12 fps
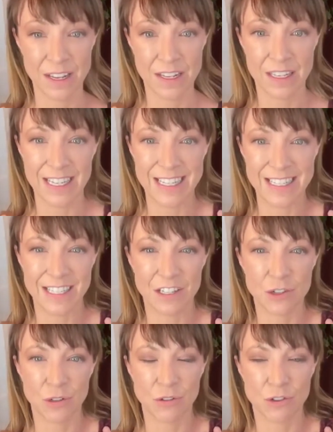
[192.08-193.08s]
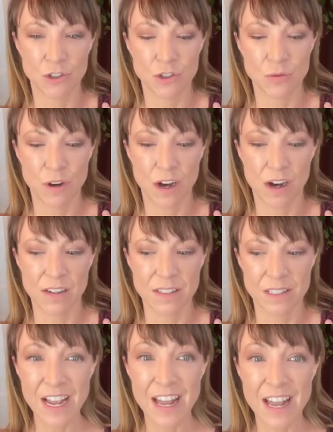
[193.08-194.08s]
easy shoulder shrugs.
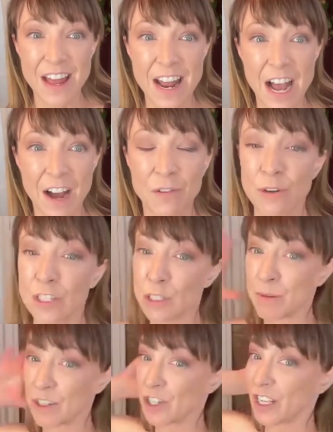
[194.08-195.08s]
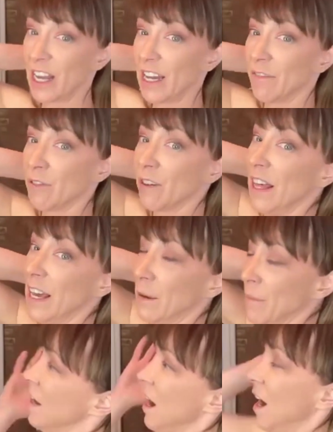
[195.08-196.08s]
And then afterwards, especially again, if we're laying
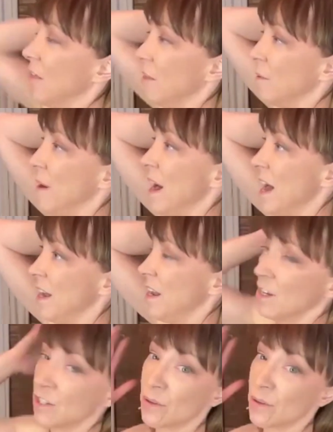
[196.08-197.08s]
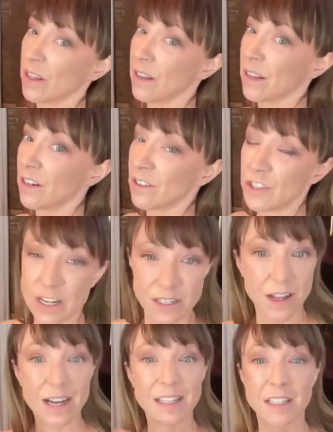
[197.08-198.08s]
back on the bed, doing a little gentle
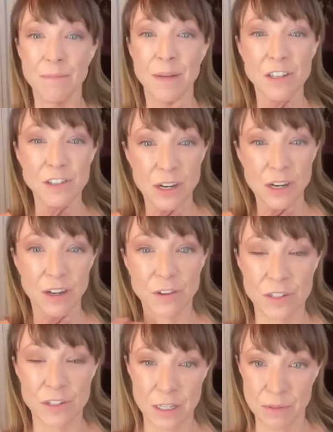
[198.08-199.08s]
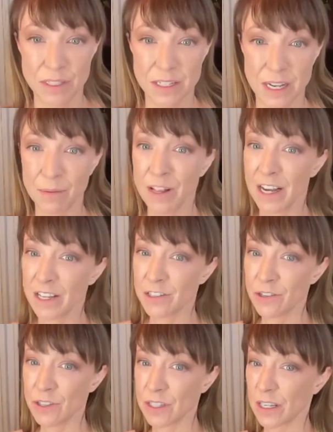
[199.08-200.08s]
isometric of your deep
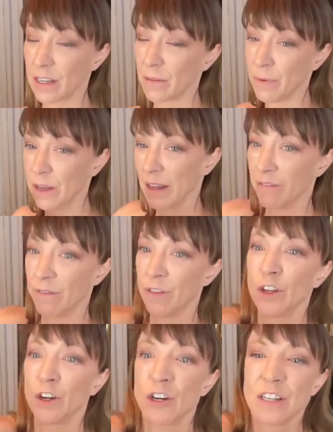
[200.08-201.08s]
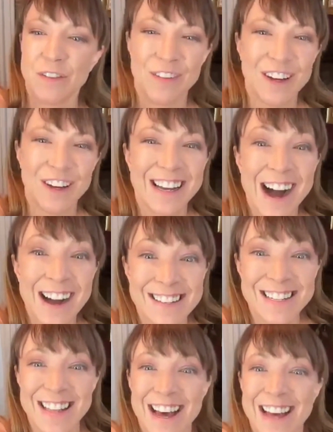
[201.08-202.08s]
stabilizers. Like we have learned, if you haven't gotten to
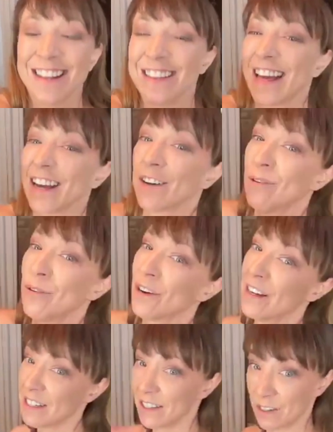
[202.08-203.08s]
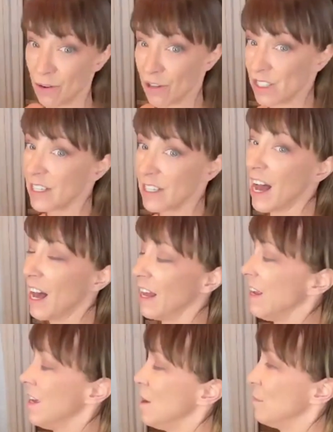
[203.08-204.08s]
that in the course yet,
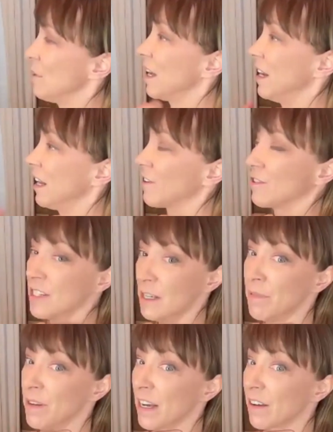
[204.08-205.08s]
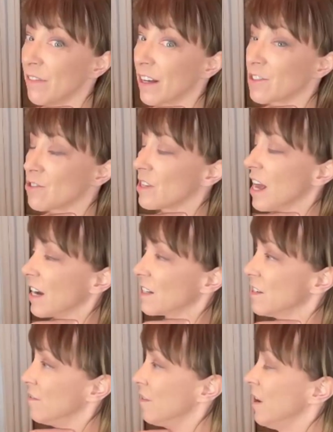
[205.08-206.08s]
but getting your deep neck flexors
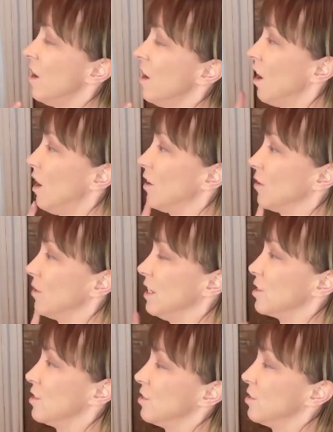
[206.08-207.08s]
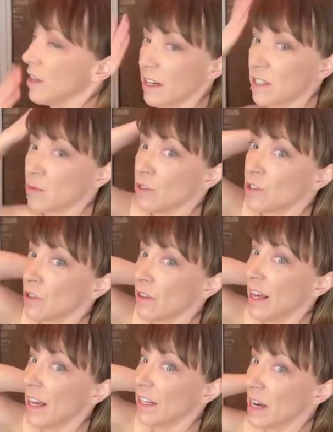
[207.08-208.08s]
active, all you need to do then is once you're
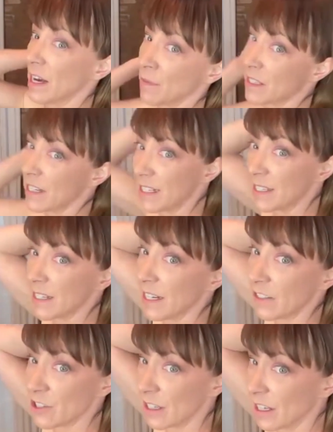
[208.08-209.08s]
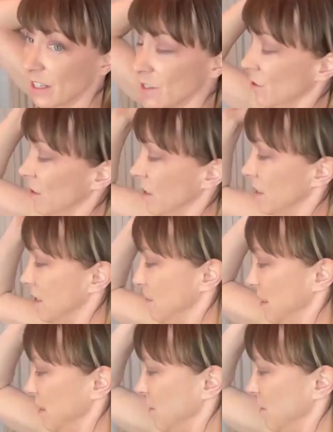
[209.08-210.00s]
laying, I'm going to stay sitting just again so you can see me because